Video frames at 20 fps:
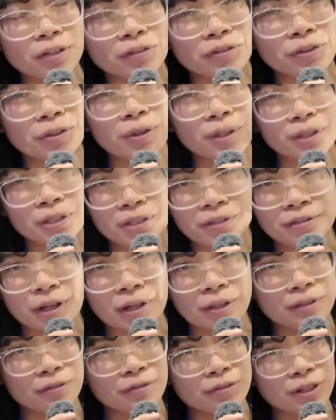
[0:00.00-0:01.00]
a few Artist
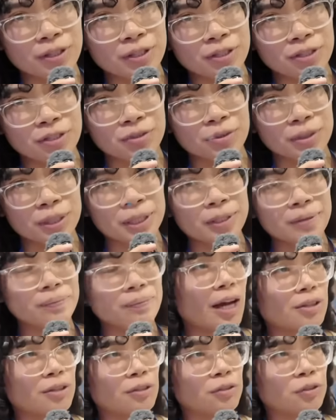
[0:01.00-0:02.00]
Alley friends do it.
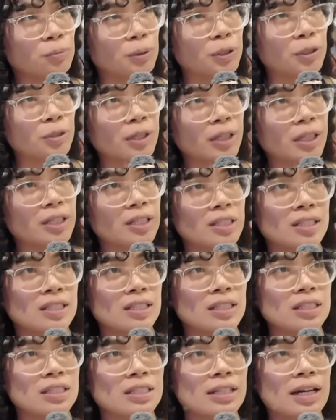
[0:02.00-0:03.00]
I thought it would be great
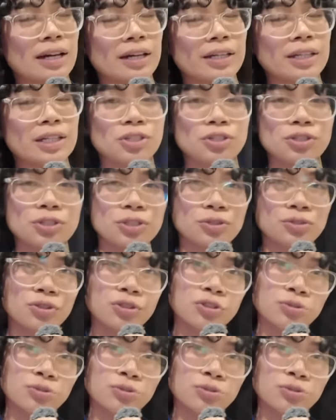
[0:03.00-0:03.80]
since I introduced